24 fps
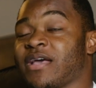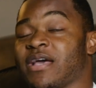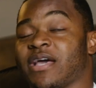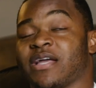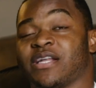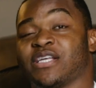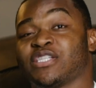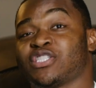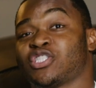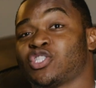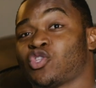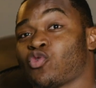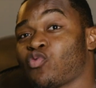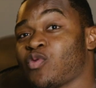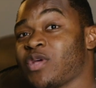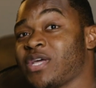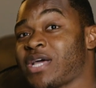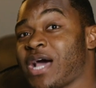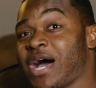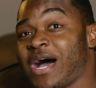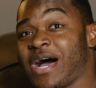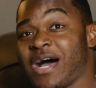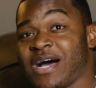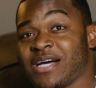And there's three
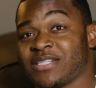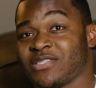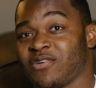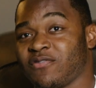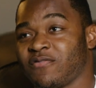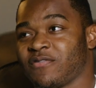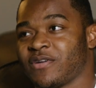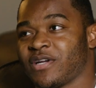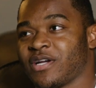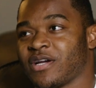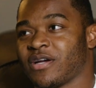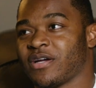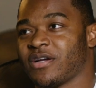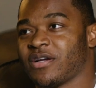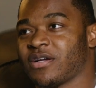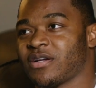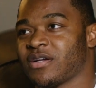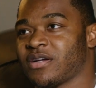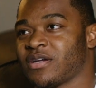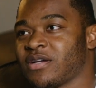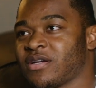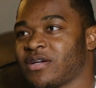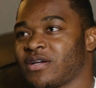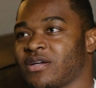guys over there.
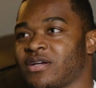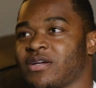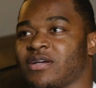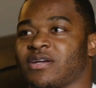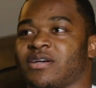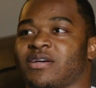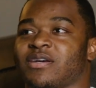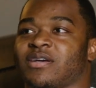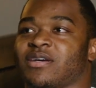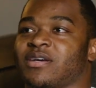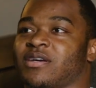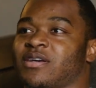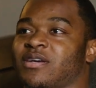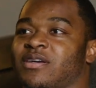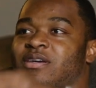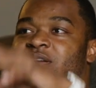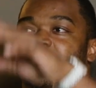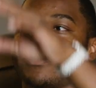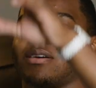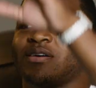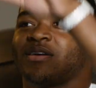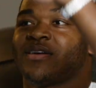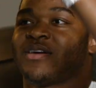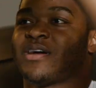
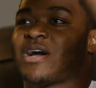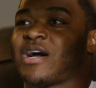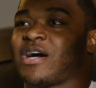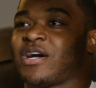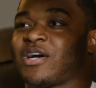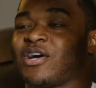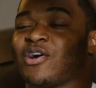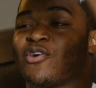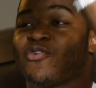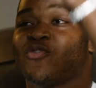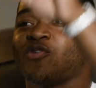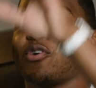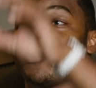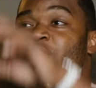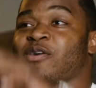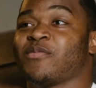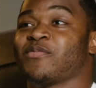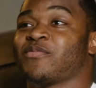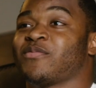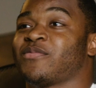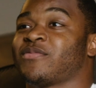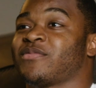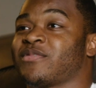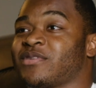I go
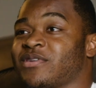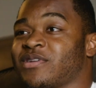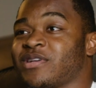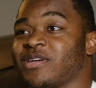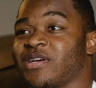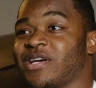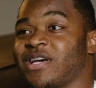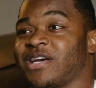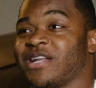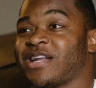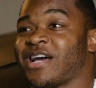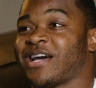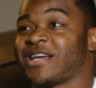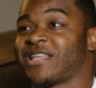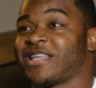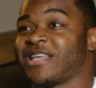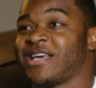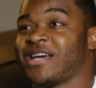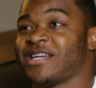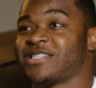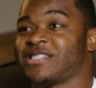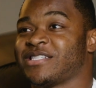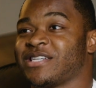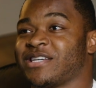up and I
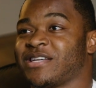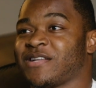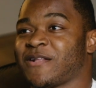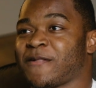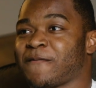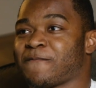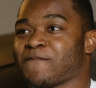catch it.